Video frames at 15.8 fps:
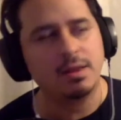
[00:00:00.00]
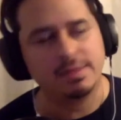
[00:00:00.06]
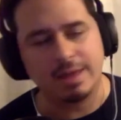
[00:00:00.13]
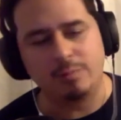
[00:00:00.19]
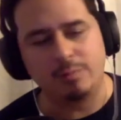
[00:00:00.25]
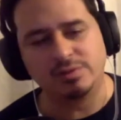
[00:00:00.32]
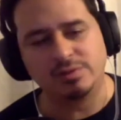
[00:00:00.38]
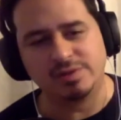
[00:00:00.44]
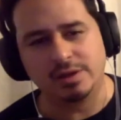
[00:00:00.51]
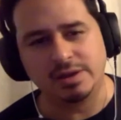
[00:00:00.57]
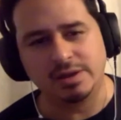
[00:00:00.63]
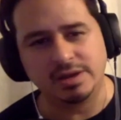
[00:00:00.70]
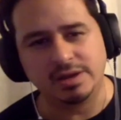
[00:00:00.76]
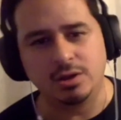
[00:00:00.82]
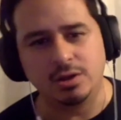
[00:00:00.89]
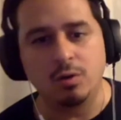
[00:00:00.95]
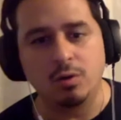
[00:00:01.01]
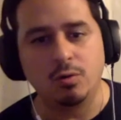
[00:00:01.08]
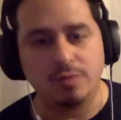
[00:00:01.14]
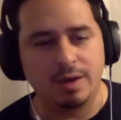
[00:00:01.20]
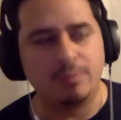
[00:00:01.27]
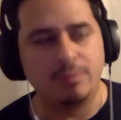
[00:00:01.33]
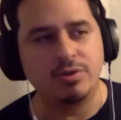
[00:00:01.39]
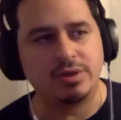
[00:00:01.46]
That one's on Indiegogo.
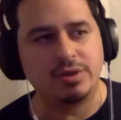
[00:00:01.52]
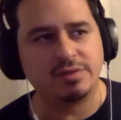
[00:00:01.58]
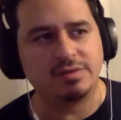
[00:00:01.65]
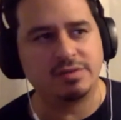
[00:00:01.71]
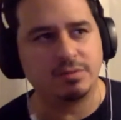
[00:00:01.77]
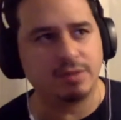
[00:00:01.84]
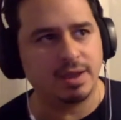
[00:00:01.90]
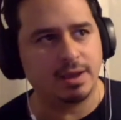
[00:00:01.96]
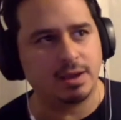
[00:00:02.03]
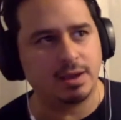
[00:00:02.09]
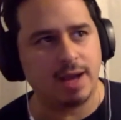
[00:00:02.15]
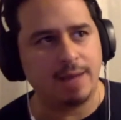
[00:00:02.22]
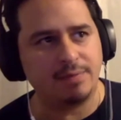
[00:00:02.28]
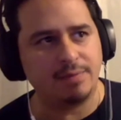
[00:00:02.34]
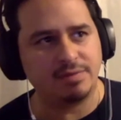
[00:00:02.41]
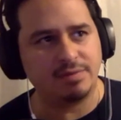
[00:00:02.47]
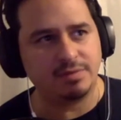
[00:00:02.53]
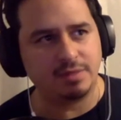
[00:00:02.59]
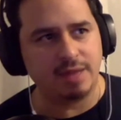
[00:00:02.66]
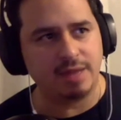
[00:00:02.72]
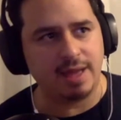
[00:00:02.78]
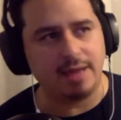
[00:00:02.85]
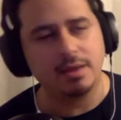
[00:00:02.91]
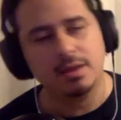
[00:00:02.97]
That one you can still get copies of
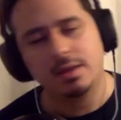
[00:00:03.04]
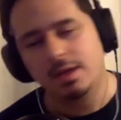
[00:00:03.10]
that.